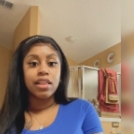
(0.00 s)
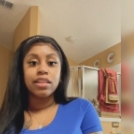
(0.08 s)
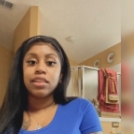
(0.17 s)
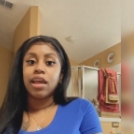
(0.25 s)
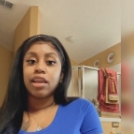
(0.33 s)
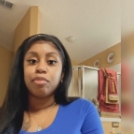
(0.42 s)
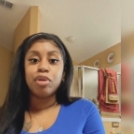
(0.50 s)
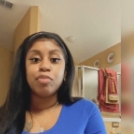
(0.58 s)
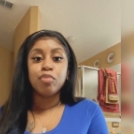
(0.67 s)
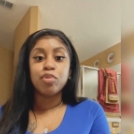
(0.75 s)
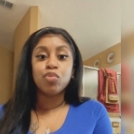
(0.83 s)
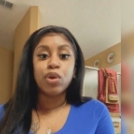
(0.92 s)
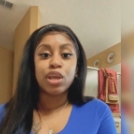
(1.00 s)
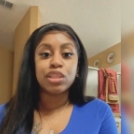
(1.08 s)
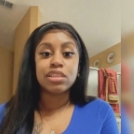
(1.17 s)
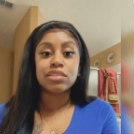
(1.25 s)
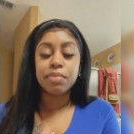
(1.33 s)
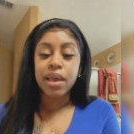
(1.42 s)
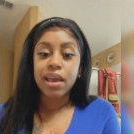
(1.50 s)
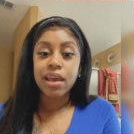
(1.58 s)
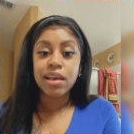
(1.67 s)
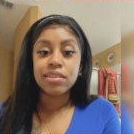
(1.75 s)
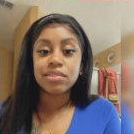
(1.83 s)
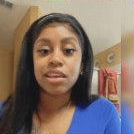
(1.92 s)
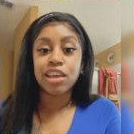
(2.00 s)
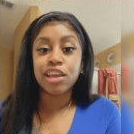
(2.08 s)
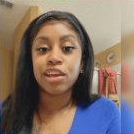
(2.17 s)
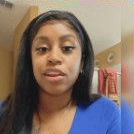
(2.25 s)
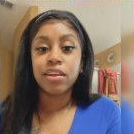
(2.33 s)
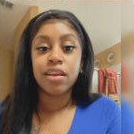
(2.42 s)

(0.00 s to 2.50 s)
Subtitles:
Like, people be wearing these masks, and